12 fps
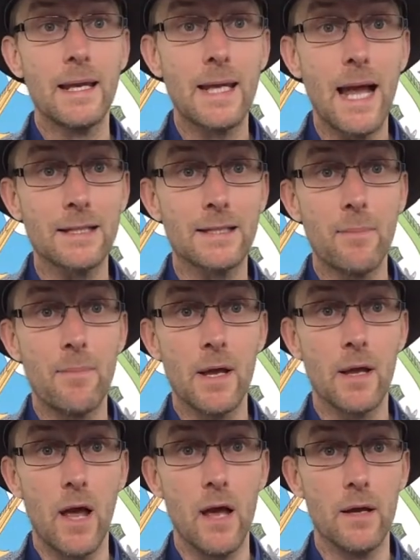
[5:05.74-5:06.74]

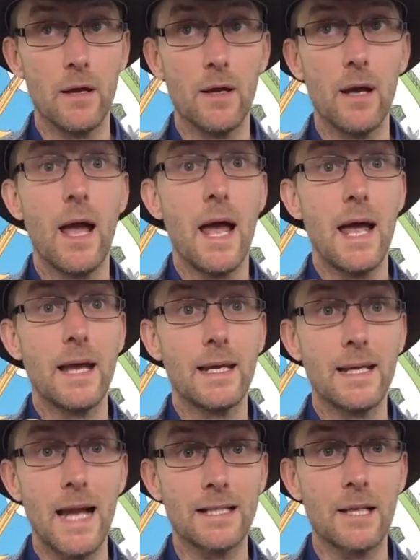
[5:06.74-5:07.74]
Caterpillar,
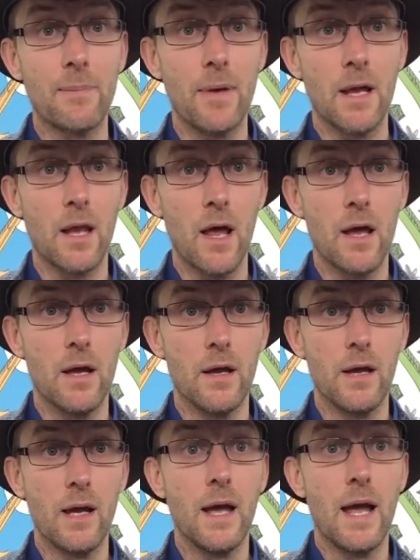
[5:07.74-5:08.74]
caterpillar,
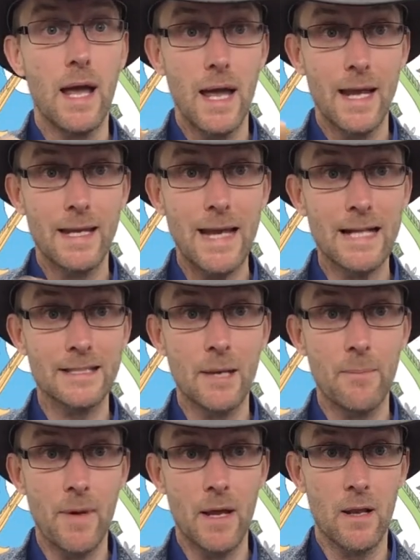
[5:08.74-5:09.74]

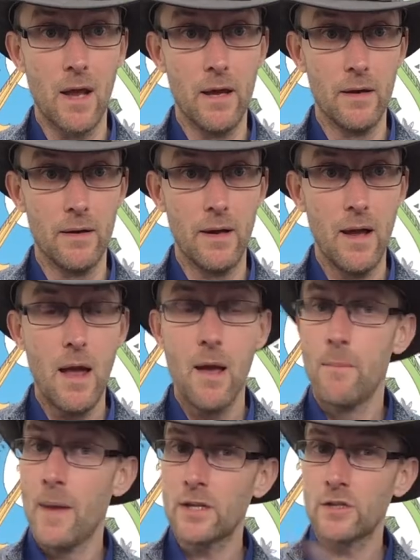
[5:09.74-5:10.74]
caterpillar.
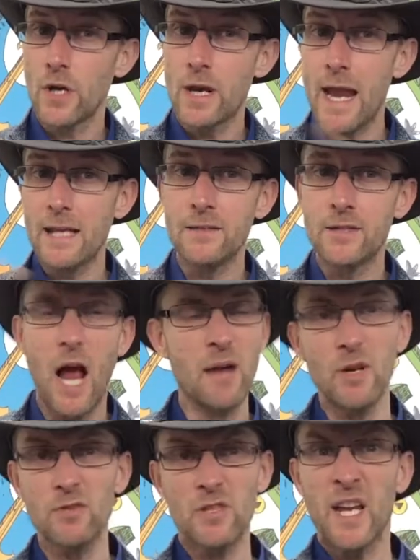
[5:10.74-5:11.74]
Make sure you're in time.
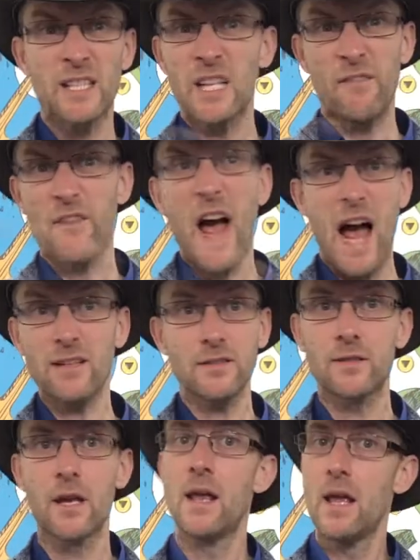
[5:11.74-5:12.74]
Don't just hit it
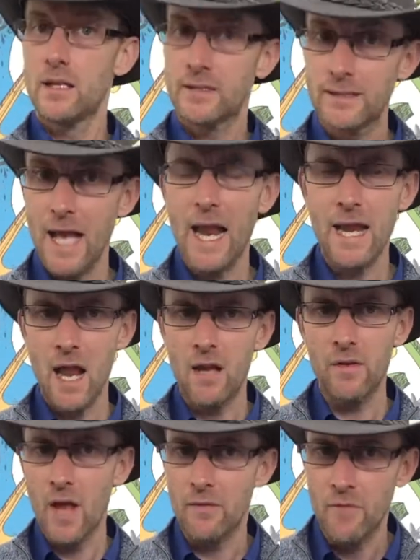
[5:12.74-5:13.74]
fast. Say
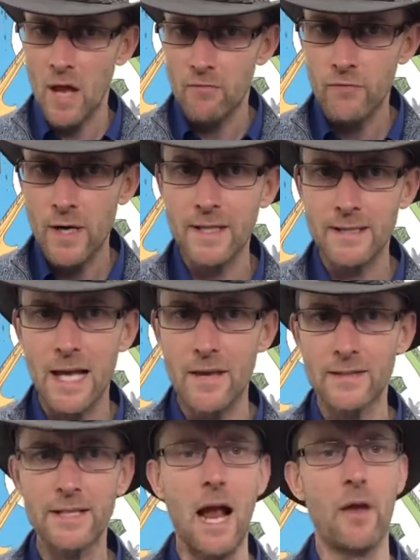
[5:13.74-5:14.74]
and really say
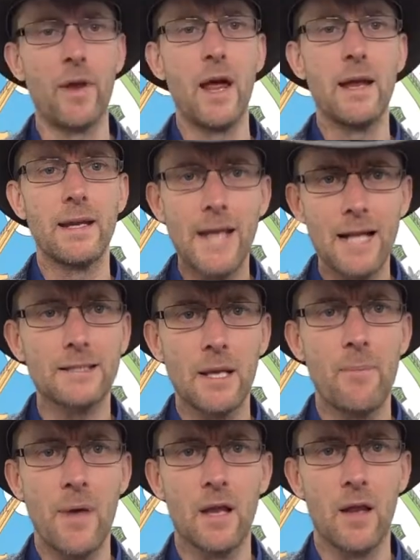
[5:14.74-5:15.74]
the sound.
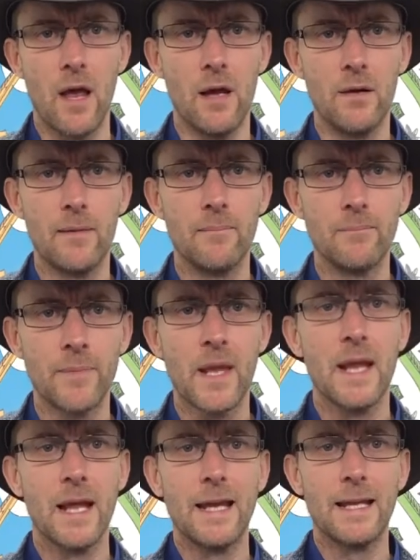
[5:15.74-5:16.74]
Caterpillar,
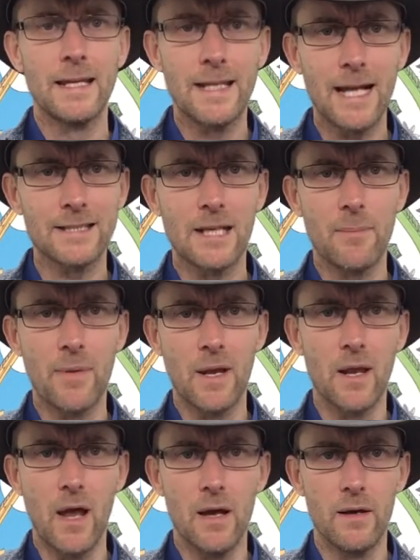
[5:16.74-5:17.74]

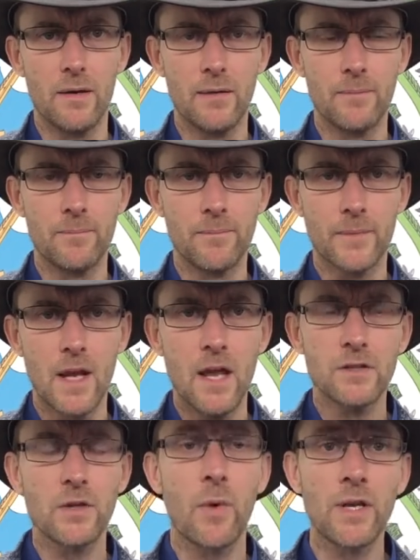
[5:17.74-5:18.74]
caterpillar.
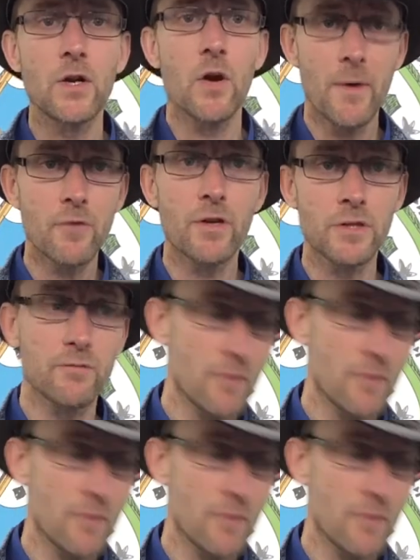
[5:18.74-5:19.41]
So when you come across